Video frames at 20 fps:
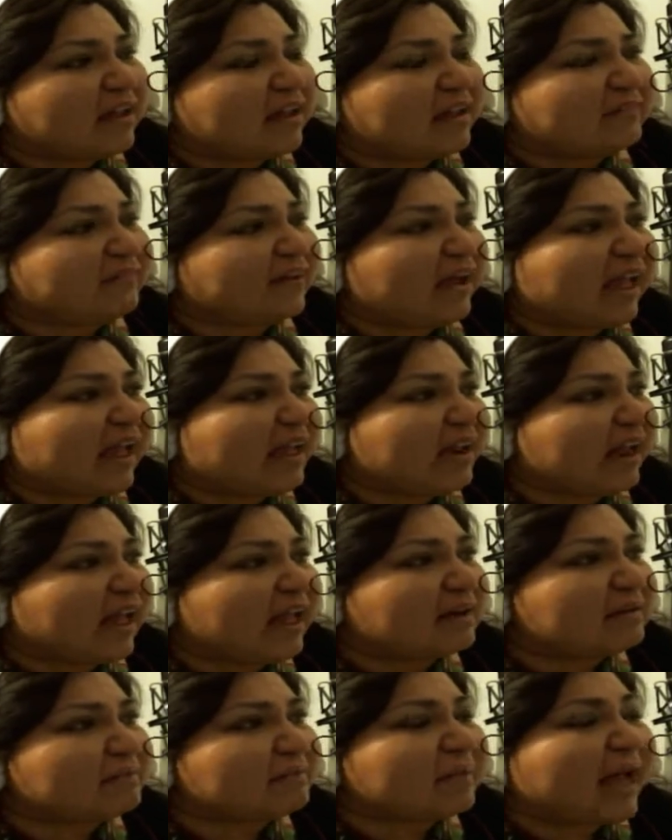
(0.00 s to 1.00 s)
if I had
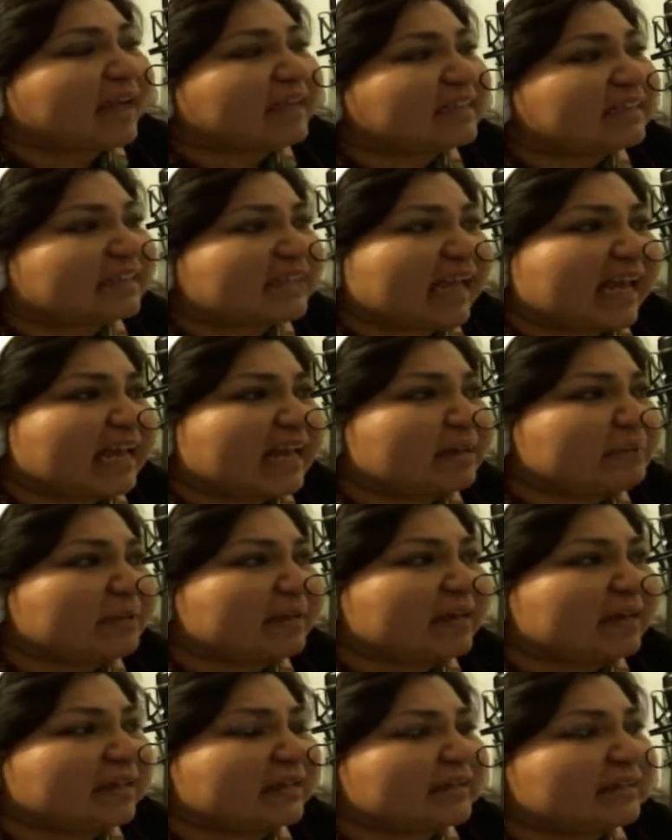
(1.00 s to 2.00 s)
had a bad day
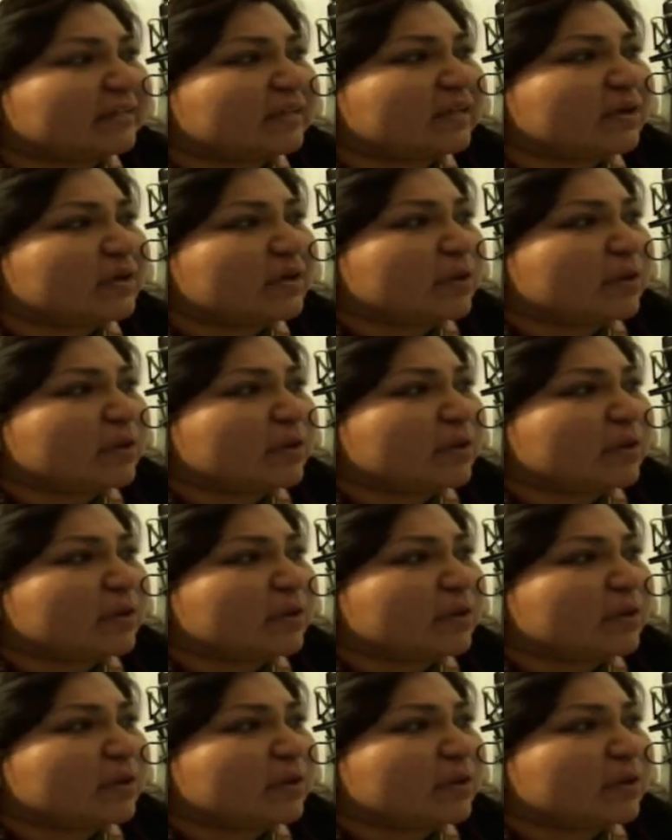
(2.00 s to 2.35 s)
because